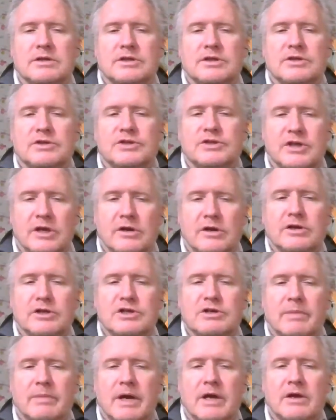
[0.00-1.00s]
and
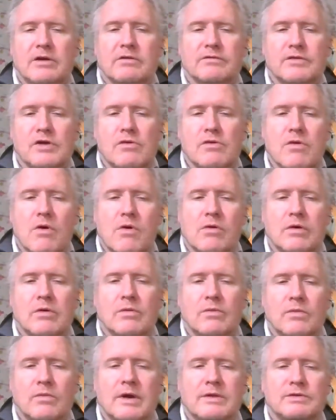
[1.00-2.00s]
Signature Bank of New
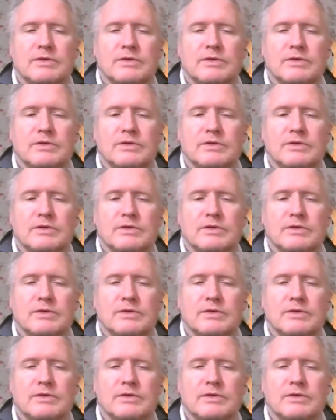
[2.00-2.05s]
York